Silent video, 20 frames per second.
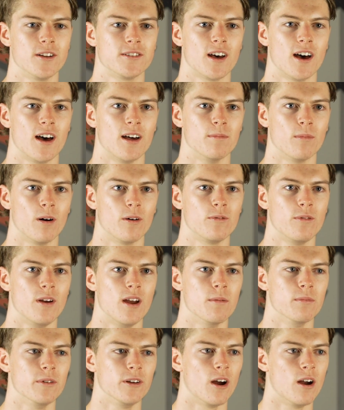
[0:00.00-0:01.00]
just had my
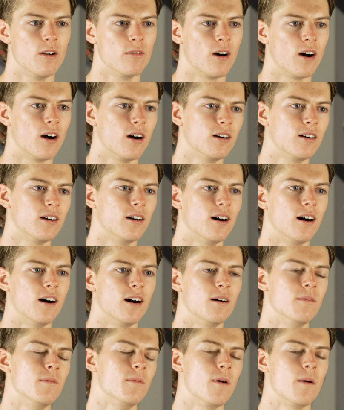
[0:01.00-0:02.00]
family over,
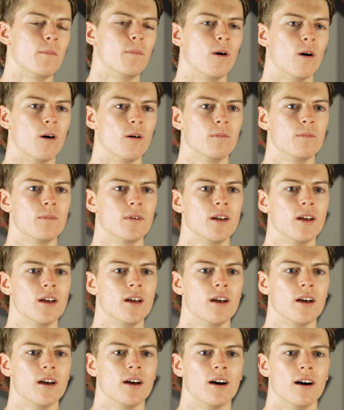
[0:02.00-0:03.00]
and my pop.
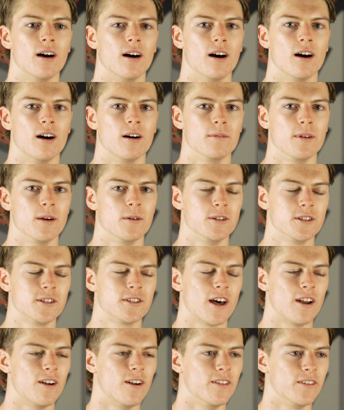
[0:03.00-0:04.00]
We just
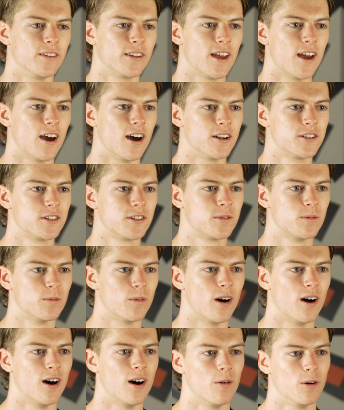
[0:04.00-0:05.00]
sat around the couch
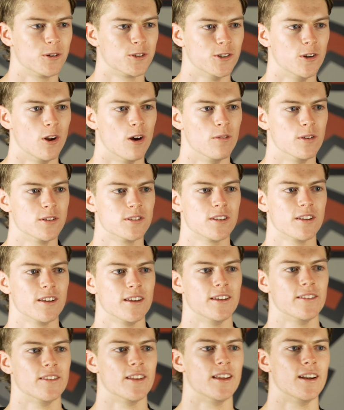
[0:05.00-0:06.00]
watching
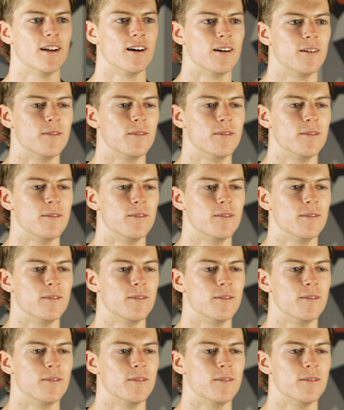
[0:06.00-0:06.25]
nervously, and then